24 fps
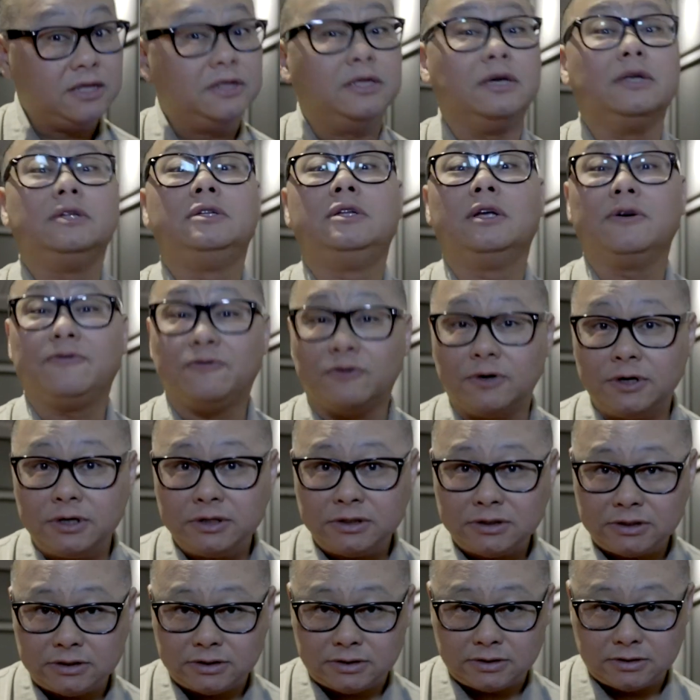The
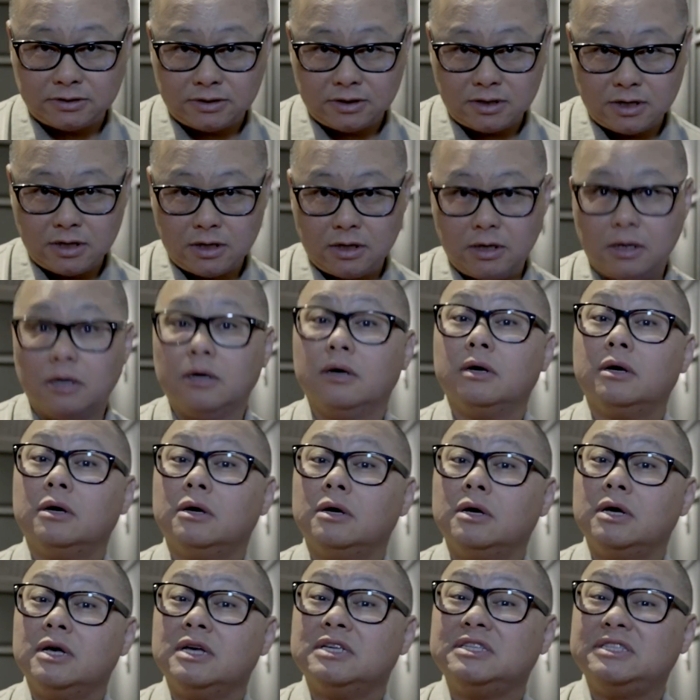difference,
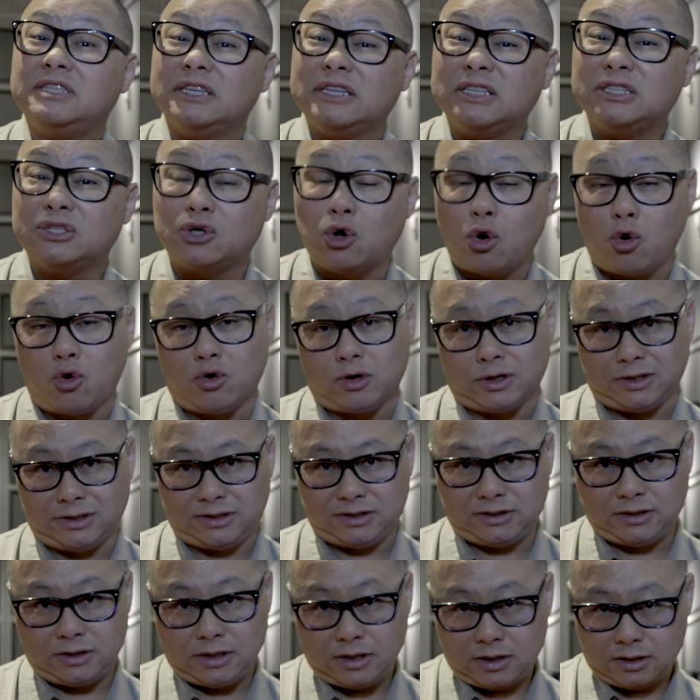6
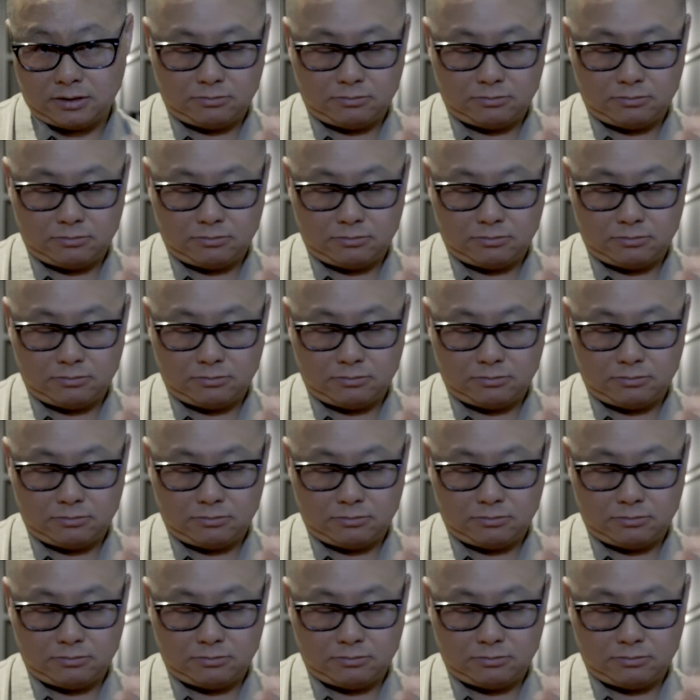cores.